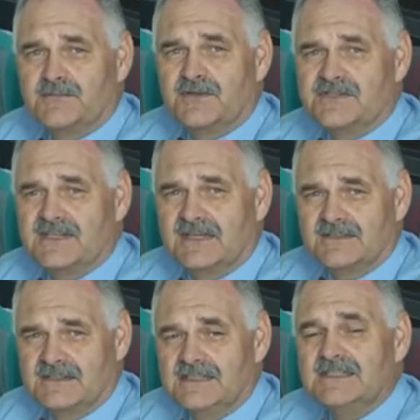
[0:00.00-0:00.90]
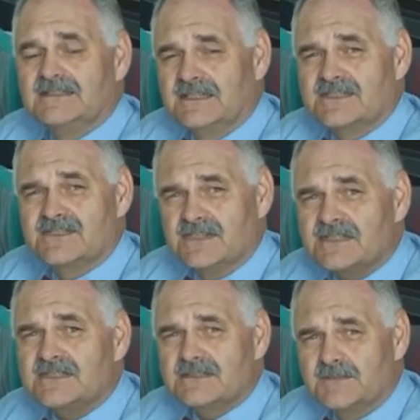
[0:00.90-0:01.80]
of projects, there's
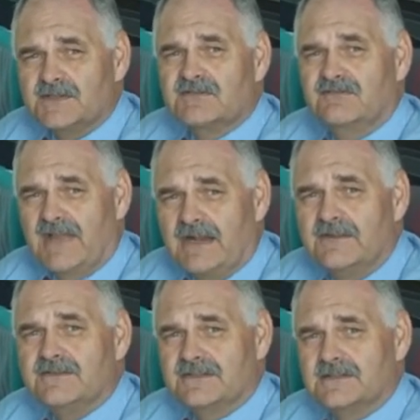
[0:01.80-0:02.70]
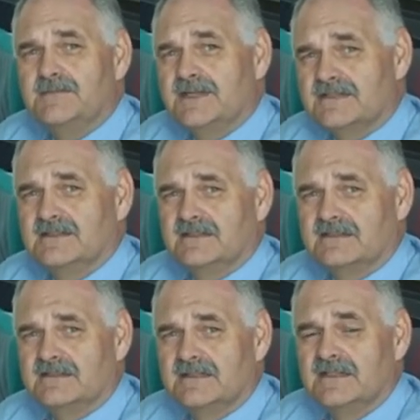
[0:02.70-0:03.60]
just as much value to the
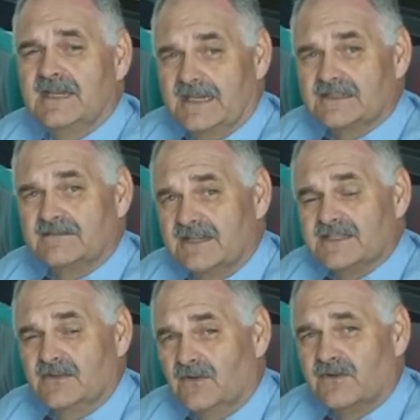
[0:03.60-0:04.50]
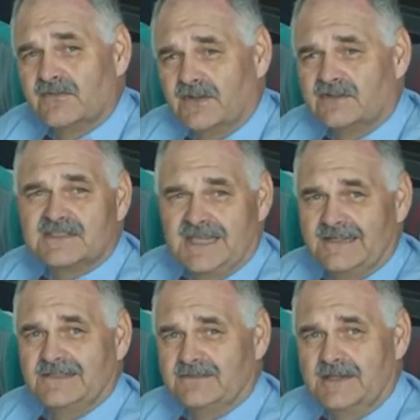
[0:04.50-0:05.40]
business as there is in all of those
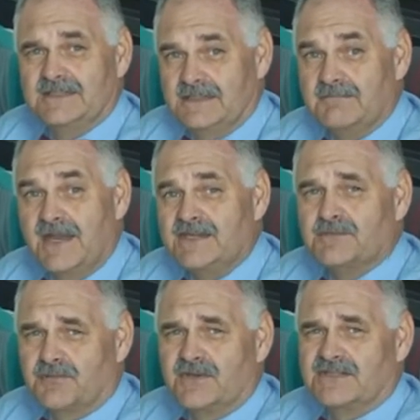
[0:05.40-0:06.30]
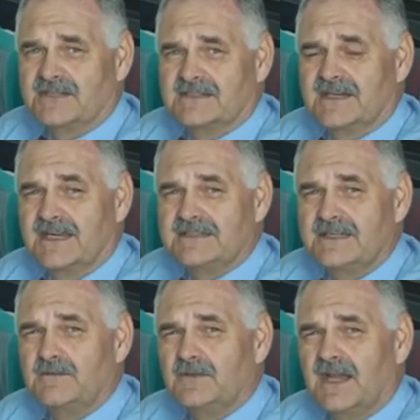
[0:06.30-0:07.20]
10 to 20 major projects that
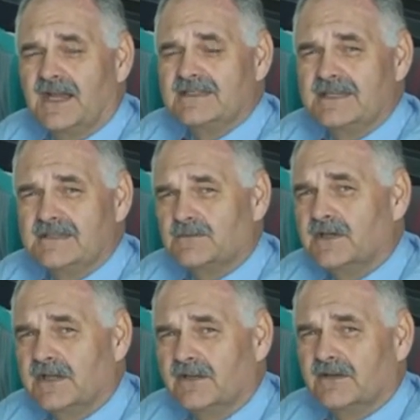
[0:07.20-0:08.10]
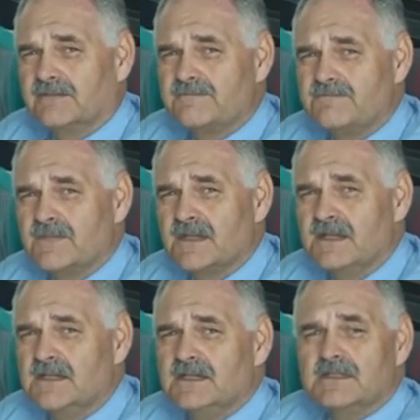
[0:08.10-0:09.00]
IT is working on.
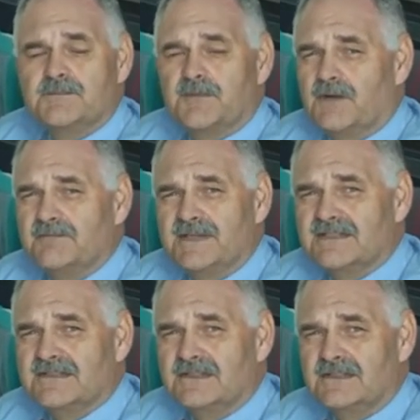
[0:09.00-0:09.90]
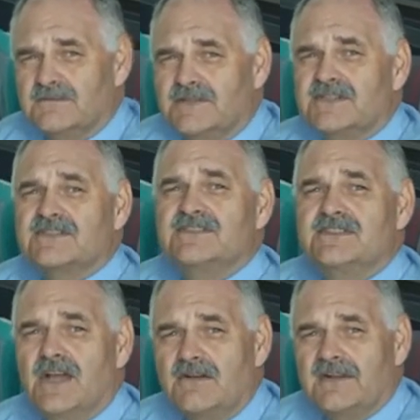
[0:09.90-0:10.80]
The problem is, though, we just
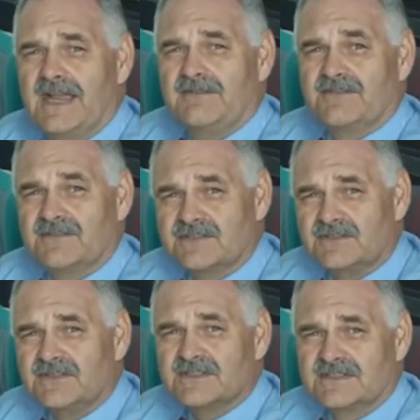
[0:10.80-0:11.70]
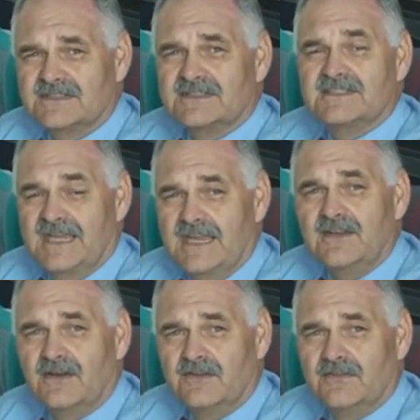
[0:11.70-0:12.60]
don't have the resources to
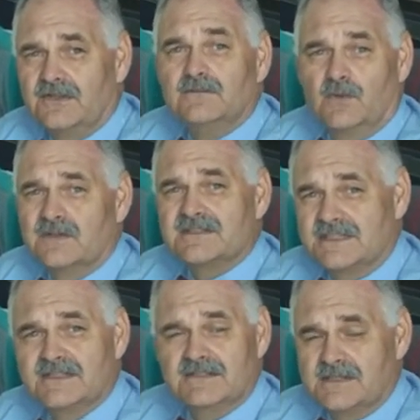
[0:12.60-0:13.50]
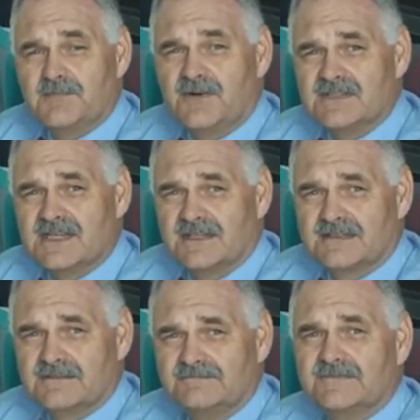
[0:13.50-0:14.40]
take on the onesie-twosie
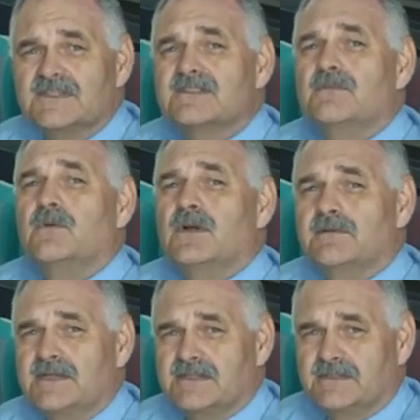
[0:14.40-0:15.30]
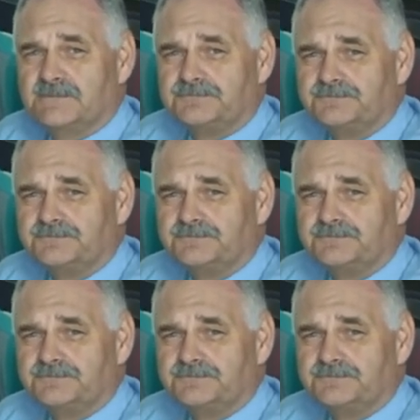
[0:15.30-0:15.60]
projects. So what do?